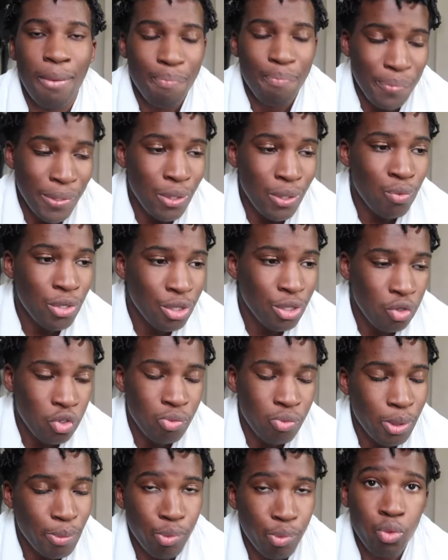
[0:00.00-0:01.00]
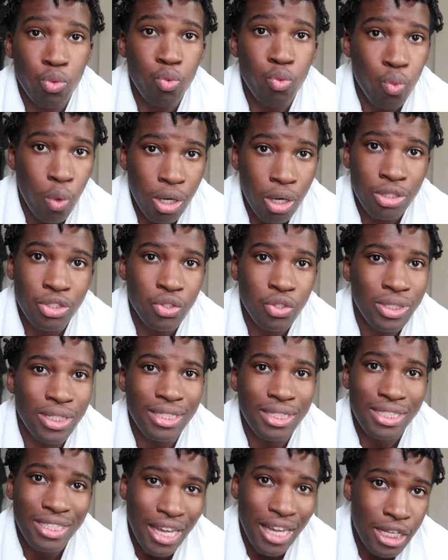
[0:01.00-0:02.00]
Be with those people who want you to
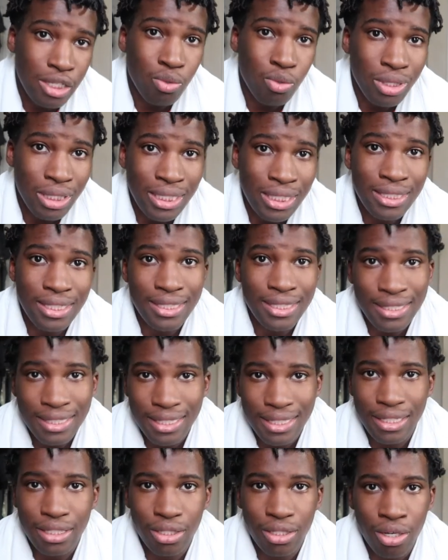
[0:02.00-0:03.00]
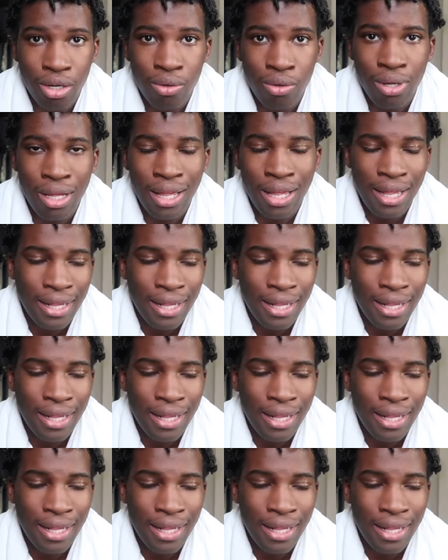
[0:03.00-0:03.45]
genuinely succeed, you know?